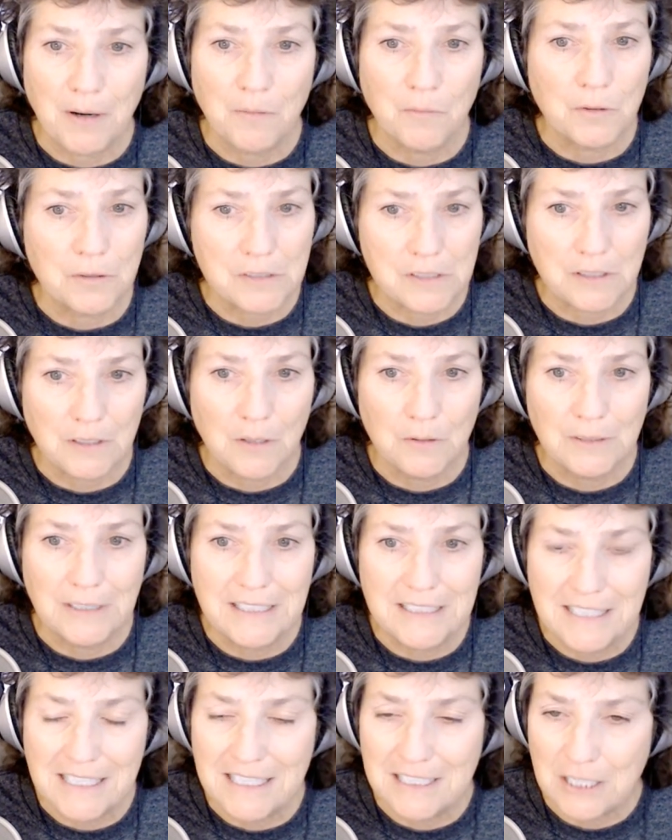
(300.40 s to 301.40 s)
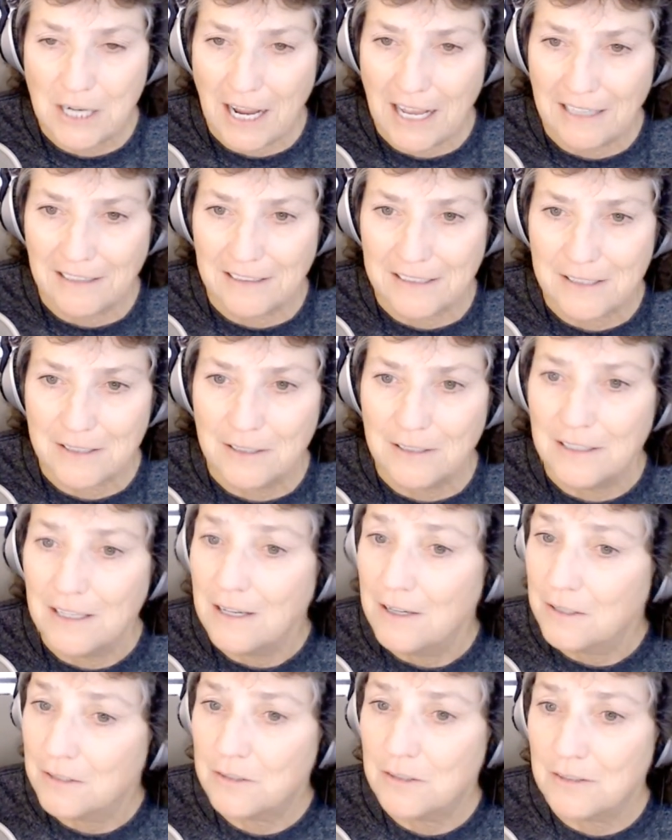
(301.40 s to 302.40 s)
that Bart will slowly teach
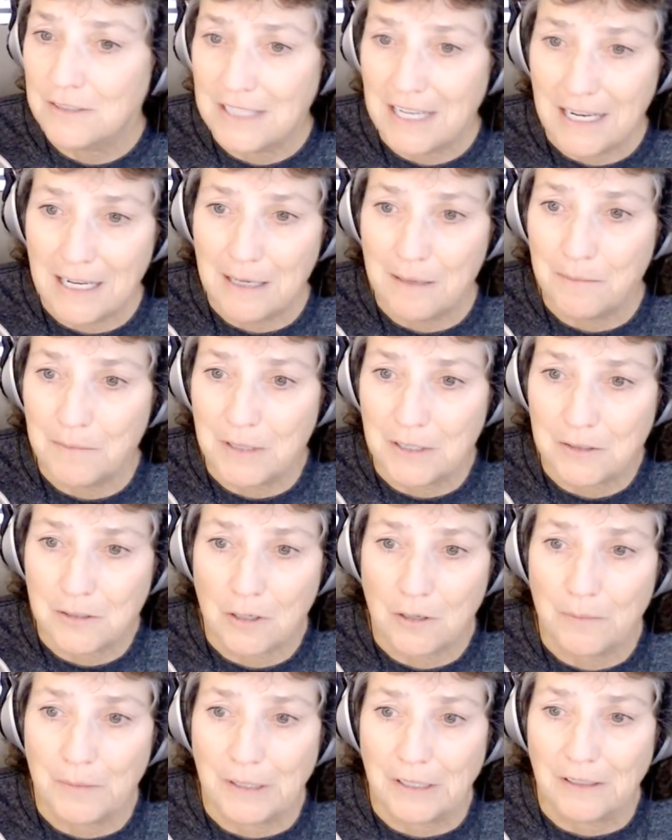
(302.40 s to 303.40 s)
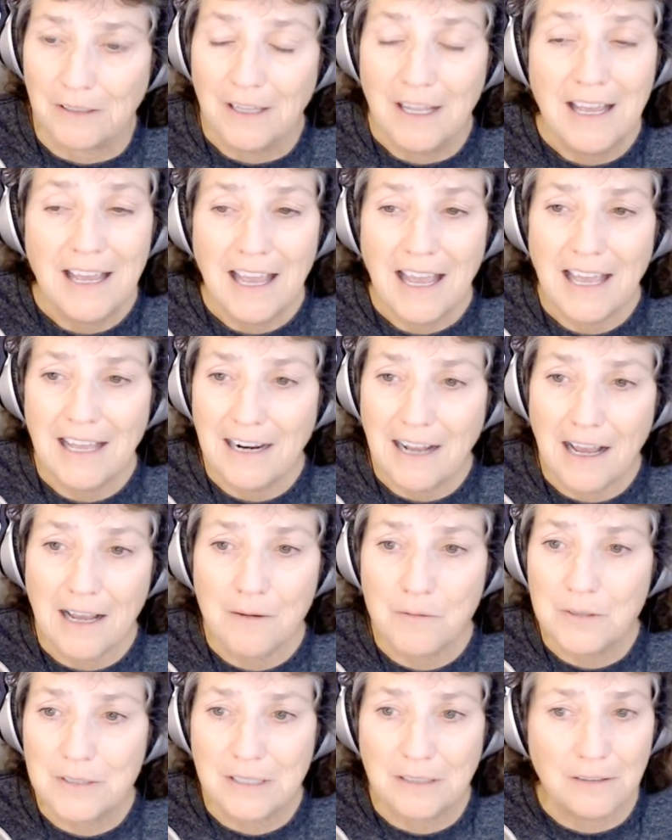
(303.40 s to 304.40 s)
Allison to tame the terminal, and
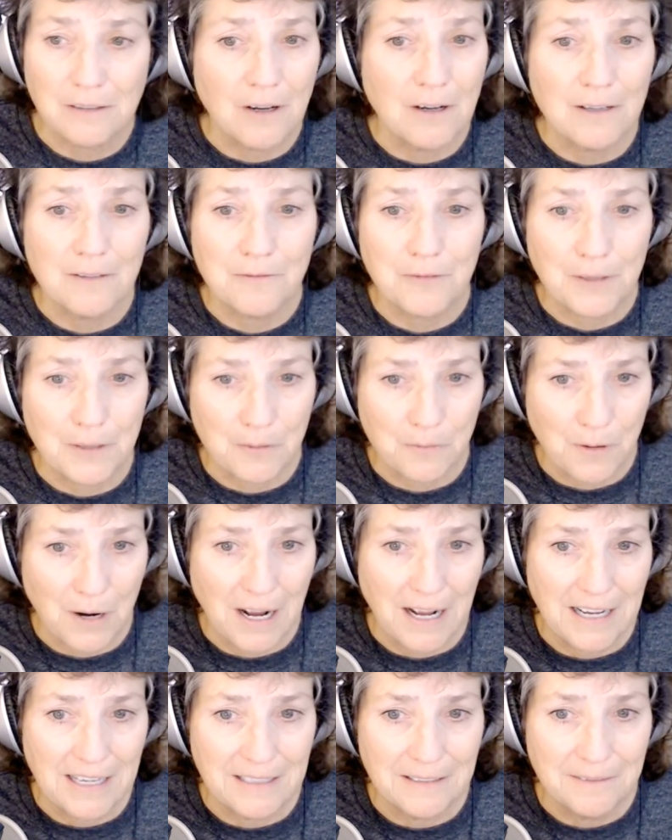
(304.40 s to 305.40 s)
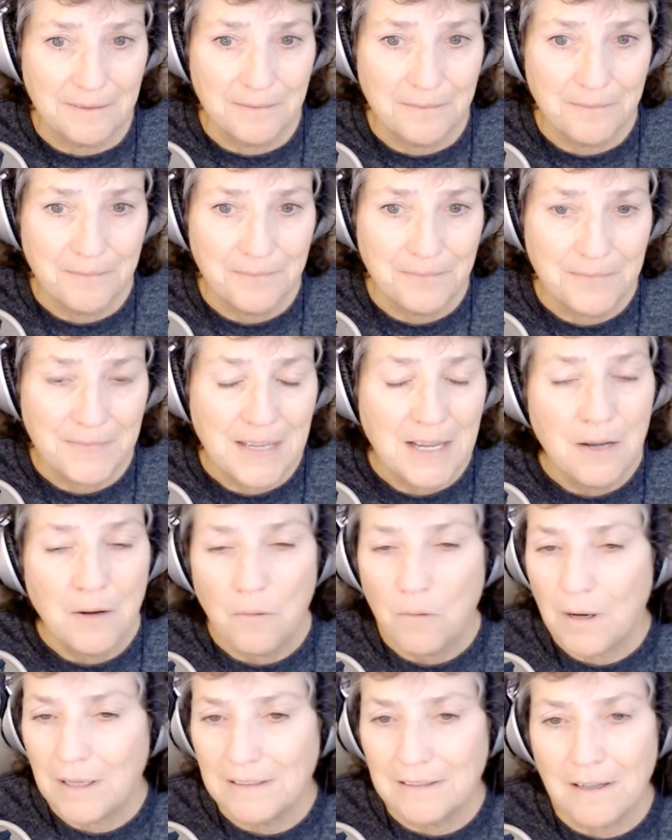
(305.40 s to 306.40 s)
I was along for the ride.
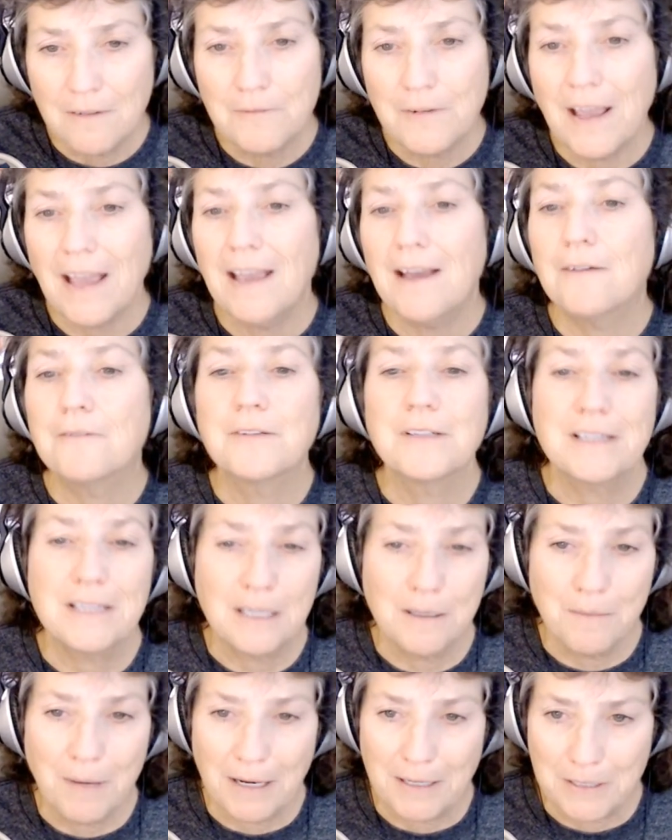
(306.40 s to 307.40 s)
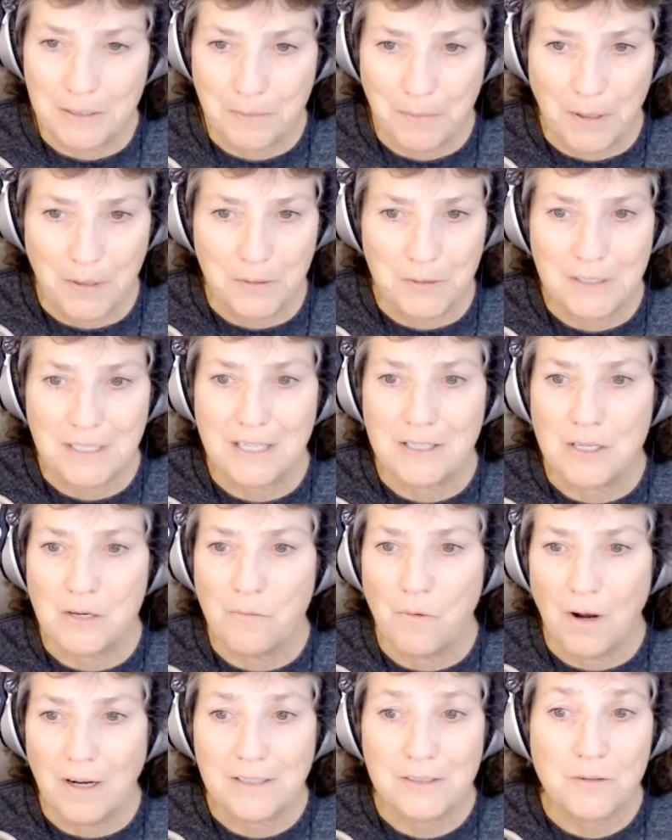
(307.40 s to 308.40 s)
Well, I love everything about his post as
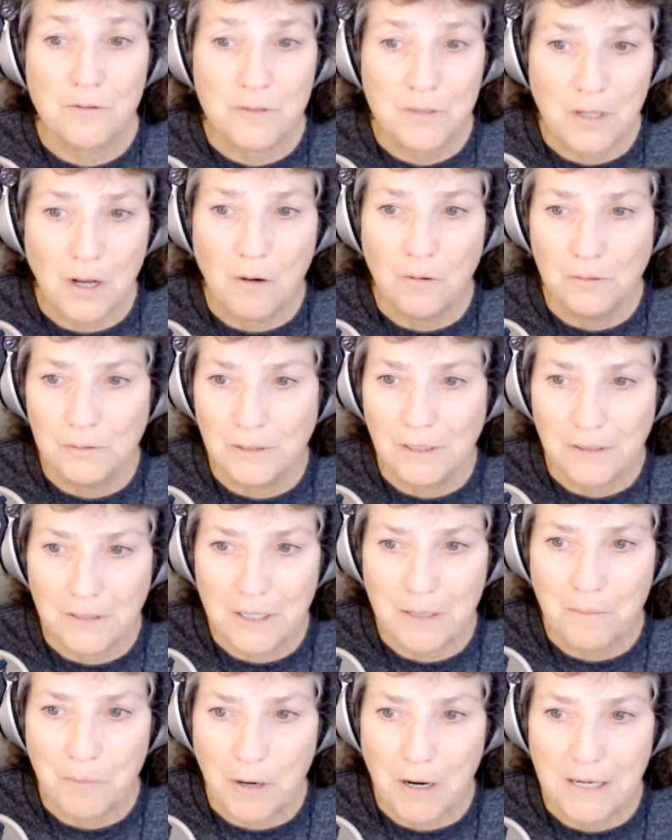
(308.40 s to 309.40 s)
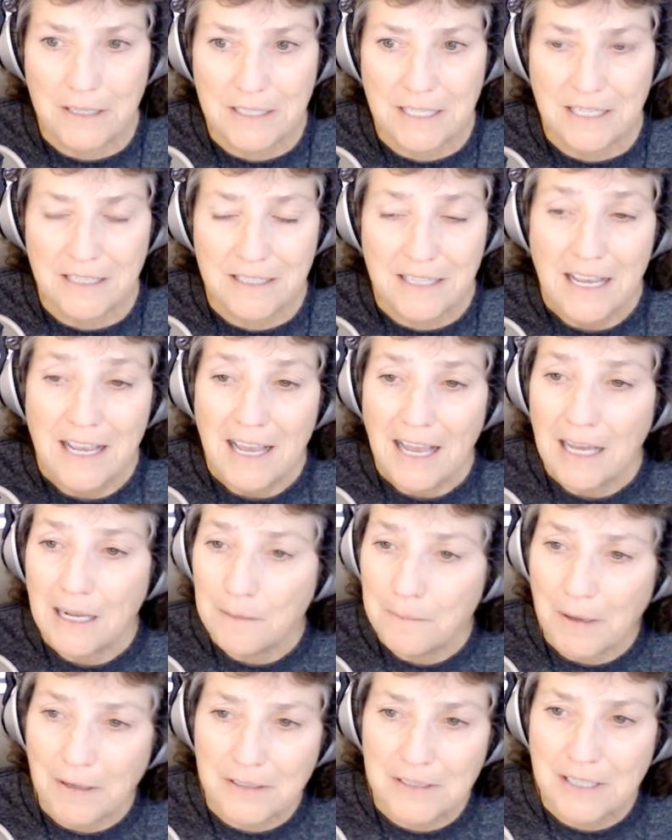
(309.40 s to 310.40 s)
he walks through his own learning process
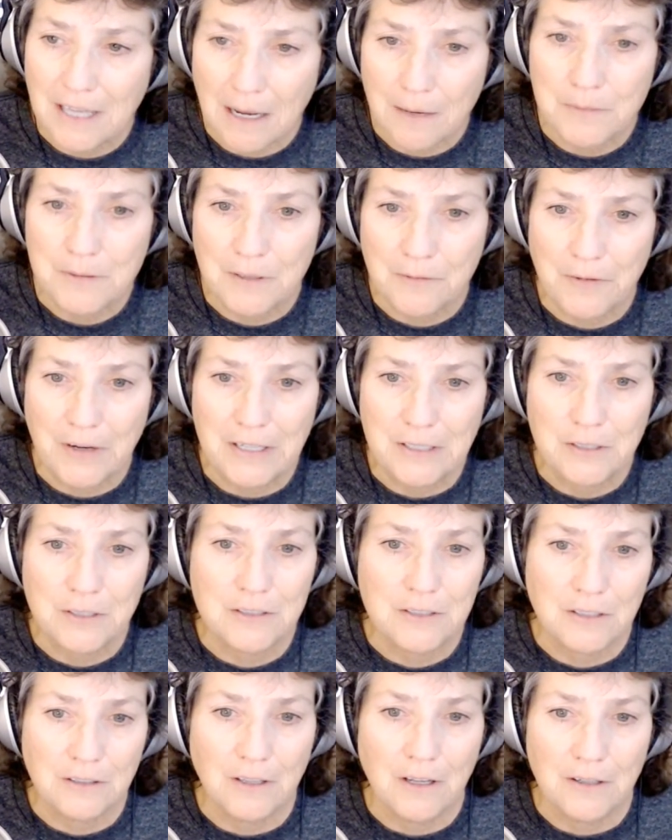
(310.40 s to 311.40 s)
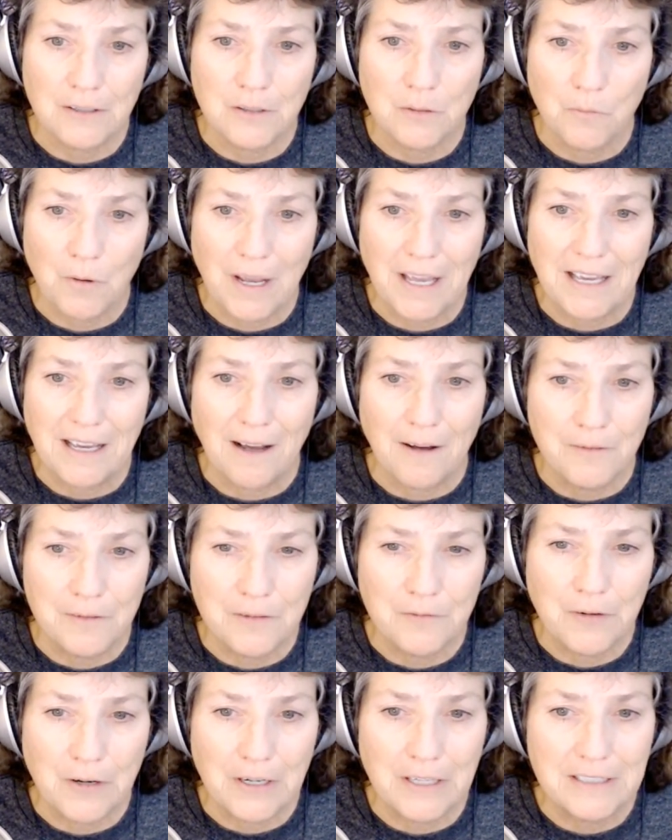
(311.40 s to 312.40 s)
and about his observations along the way
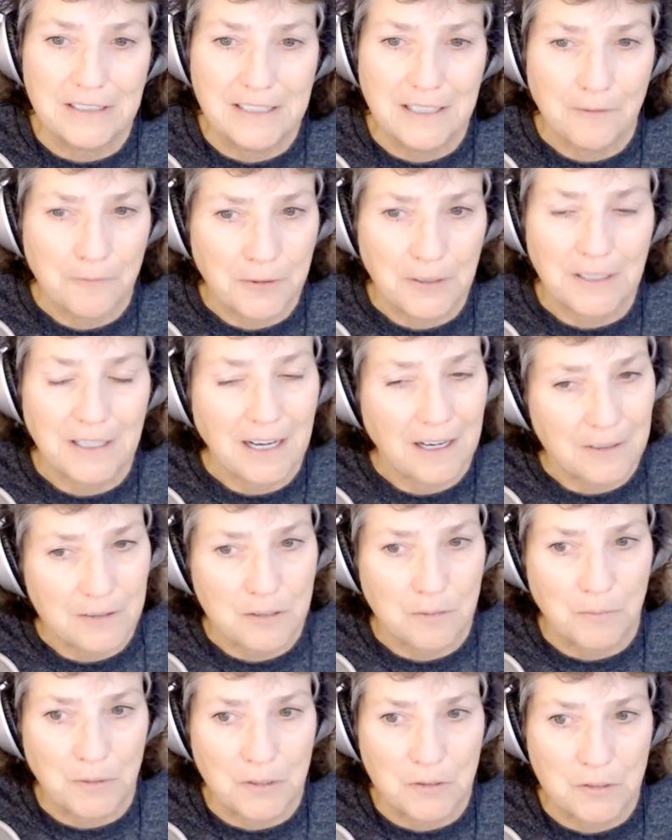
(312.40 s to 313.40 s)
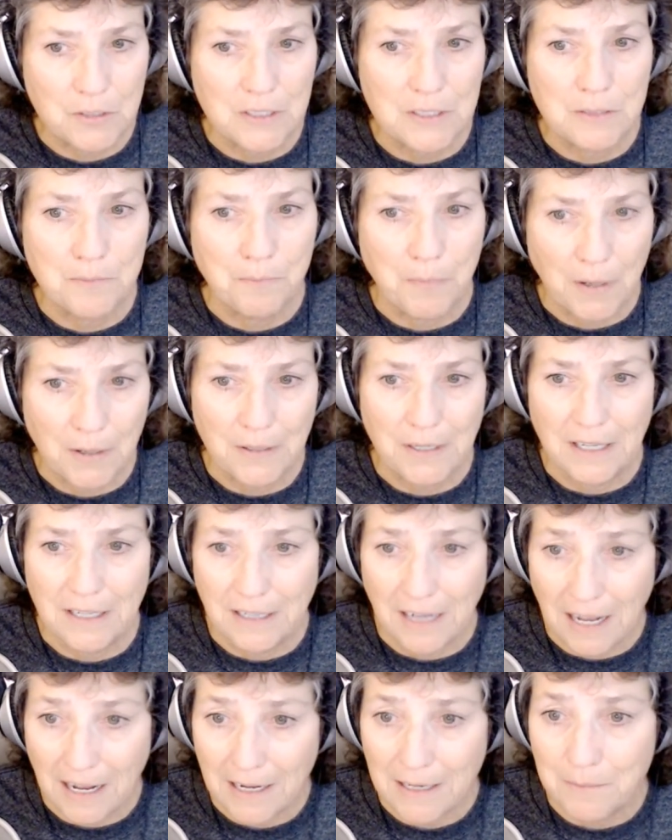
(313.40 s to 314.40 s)
of the very different contributions Bart
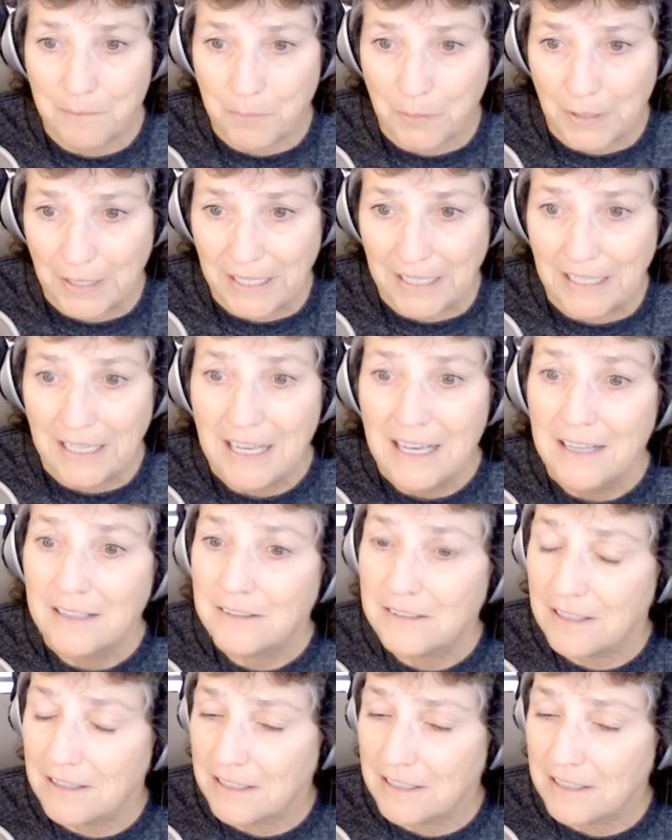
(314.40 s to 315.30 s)
and I bring